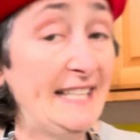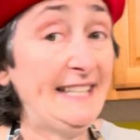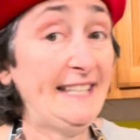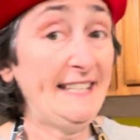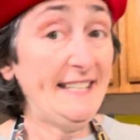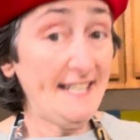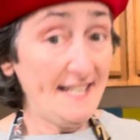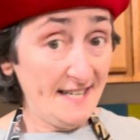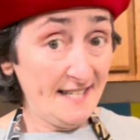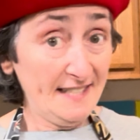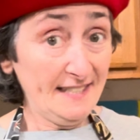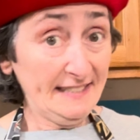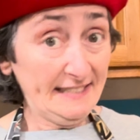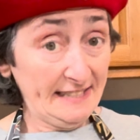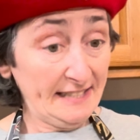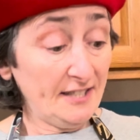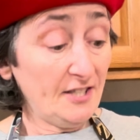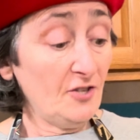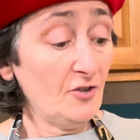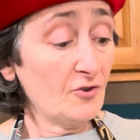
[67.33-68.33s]

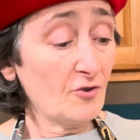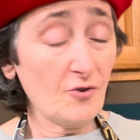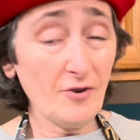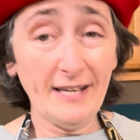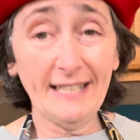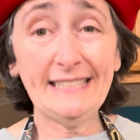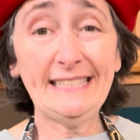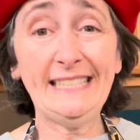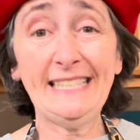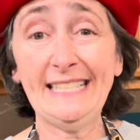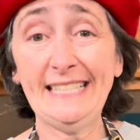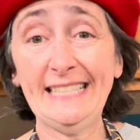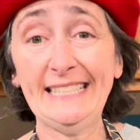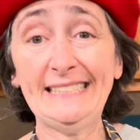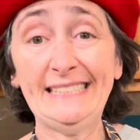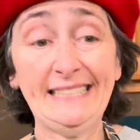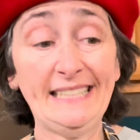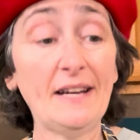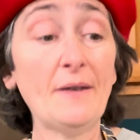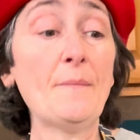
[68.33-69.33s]
Next, you're going to need
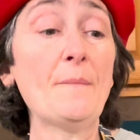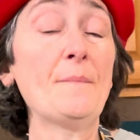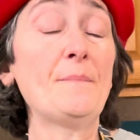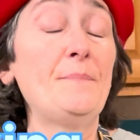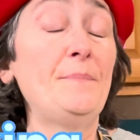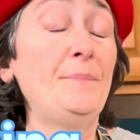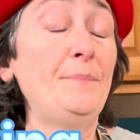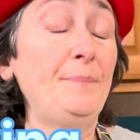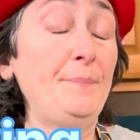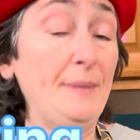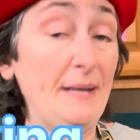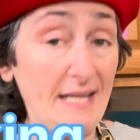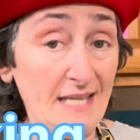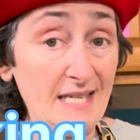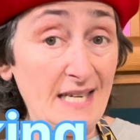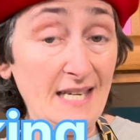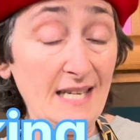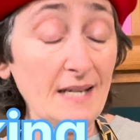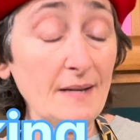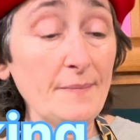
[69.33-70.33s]
some
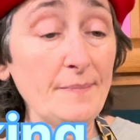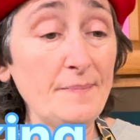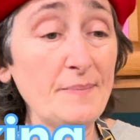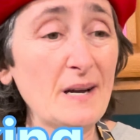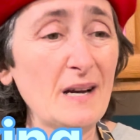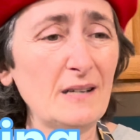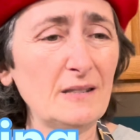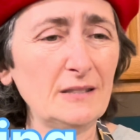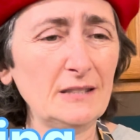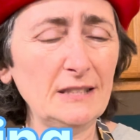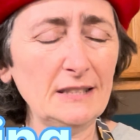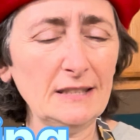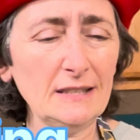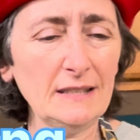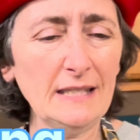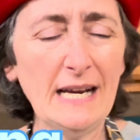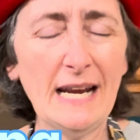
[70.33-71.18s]
baking powder.